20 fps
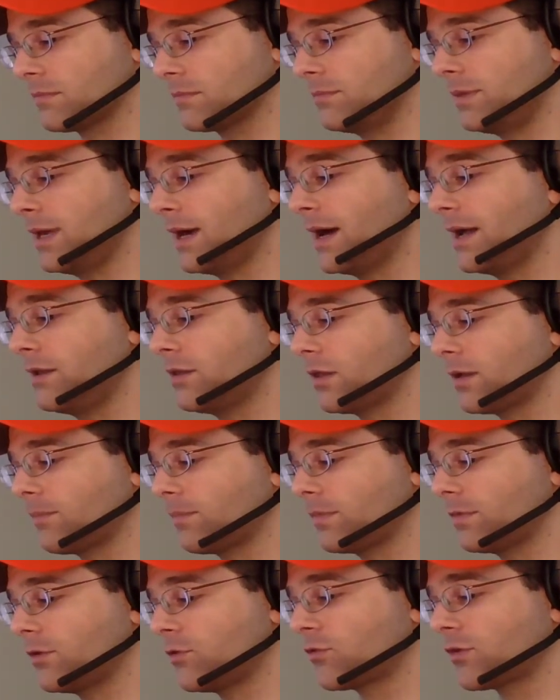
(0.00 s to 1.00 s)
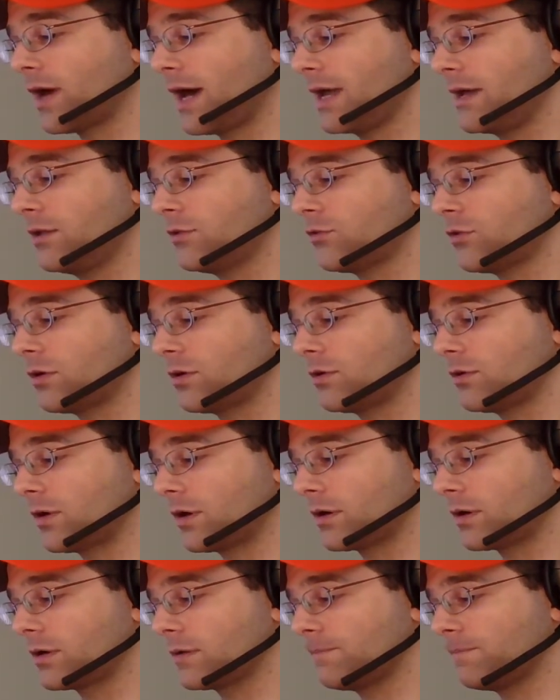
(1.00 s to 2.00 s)
Behind them, the sky had turned
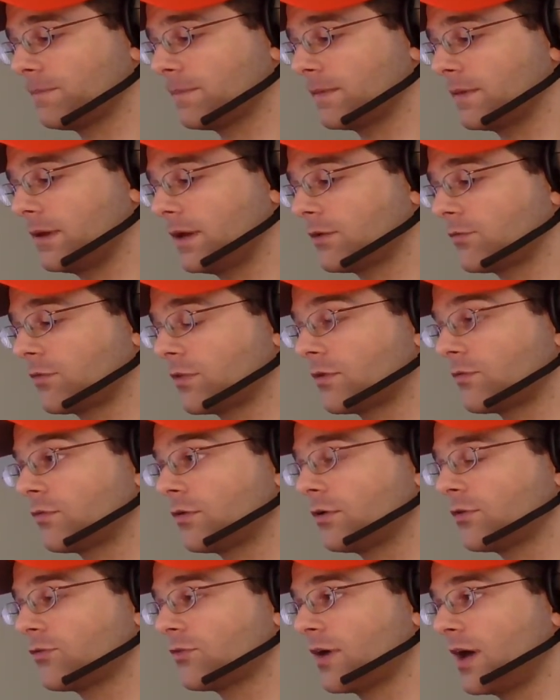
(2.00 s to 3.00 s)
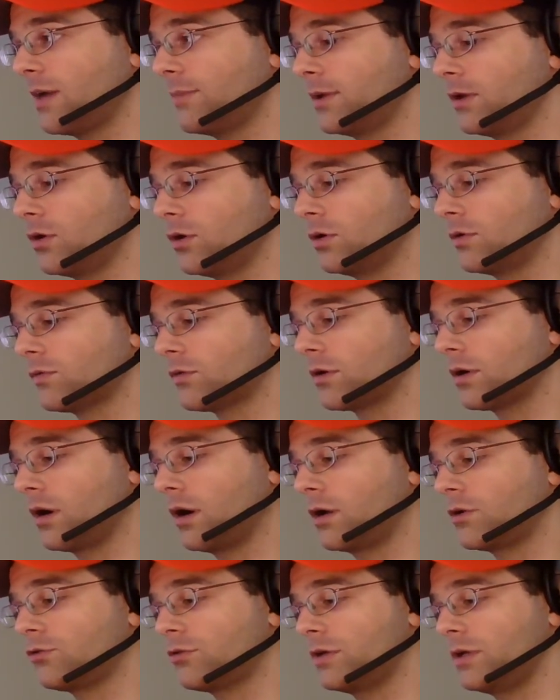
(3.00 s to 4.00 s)
dark, and for the first time in over a
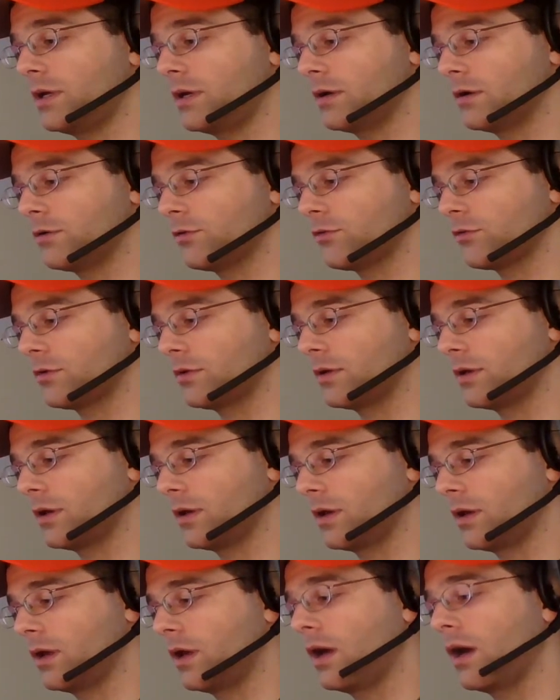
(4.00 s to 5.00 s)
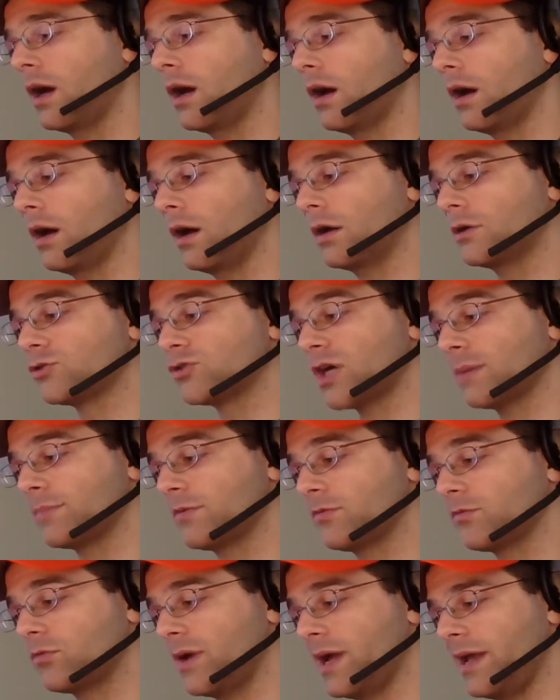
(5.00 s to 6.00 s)
hundred years, a drop
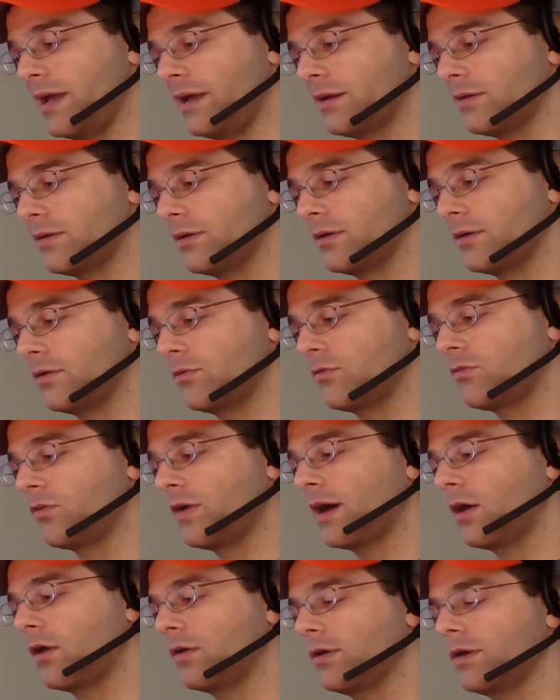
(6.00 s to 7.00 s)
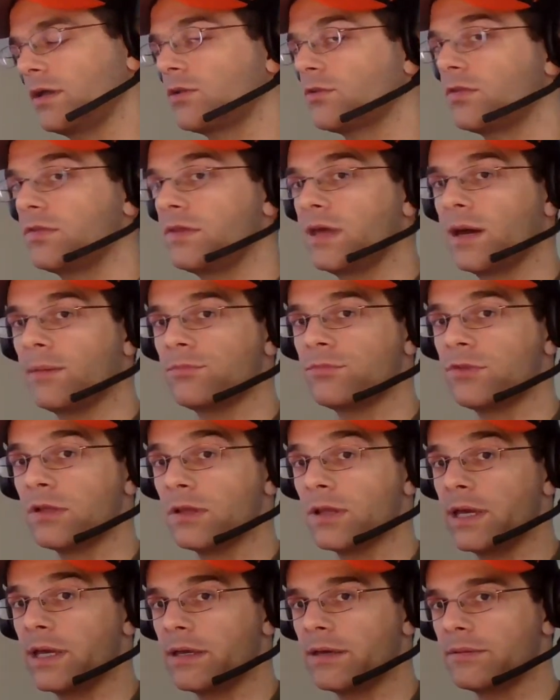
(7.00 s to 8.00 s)
of rain fell into the empty
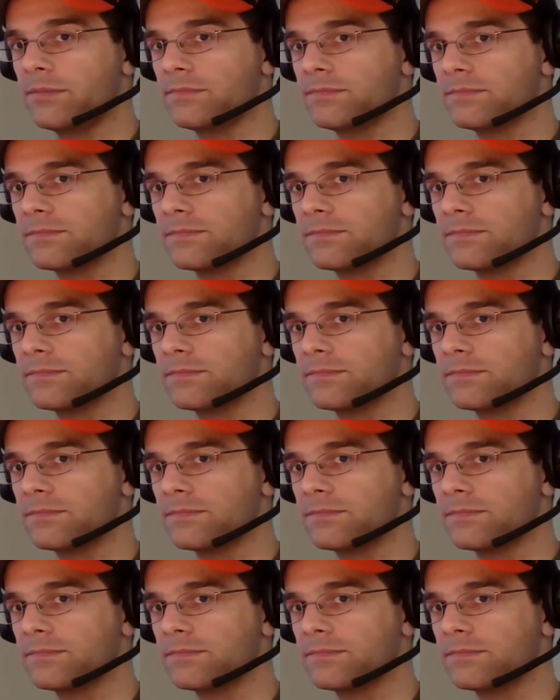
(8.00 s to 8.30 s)
lake.